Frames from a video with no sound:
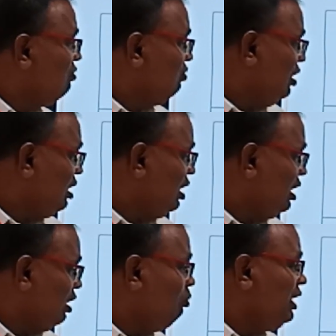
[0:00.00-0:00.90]

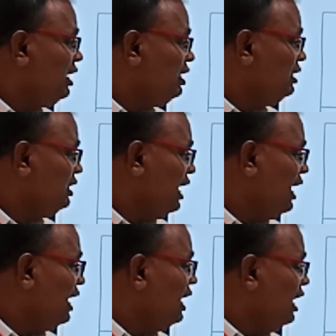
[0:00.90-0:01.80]
for communicating
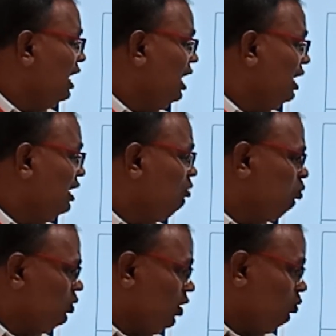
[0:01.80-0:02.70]
the
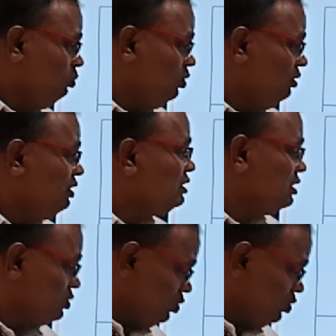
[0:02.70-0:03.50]
input output devices